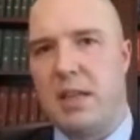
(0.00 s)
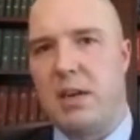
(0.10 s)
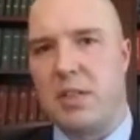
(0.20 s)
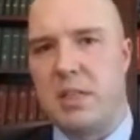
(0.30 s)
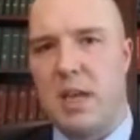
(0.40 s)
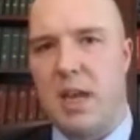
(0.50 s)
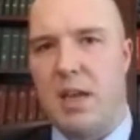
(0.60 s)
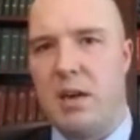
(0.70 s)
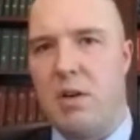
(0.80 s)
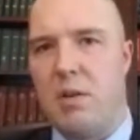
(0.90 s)
that are
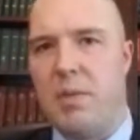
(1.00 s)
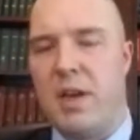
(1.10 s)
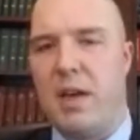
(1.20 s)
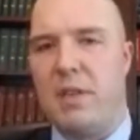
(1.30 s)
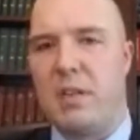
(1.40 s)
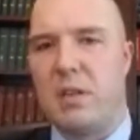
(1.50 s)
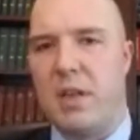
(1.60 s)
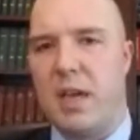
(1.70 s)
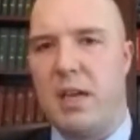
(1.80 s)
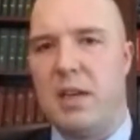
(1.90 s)
staying home and having
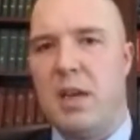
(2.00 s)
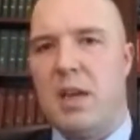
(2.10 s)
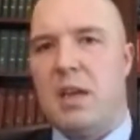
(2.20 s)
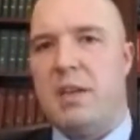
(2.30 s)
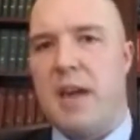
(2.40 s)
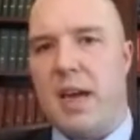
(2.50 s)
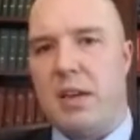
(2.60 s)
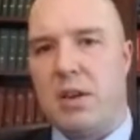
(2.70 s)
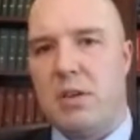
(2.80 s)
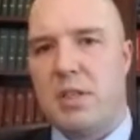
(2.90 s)
delayed
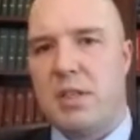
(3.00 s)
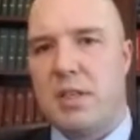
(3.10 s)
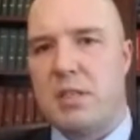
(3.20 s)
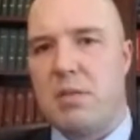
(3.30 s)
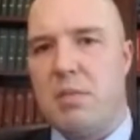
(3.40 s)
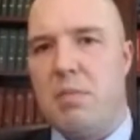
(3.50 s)
diagnosis,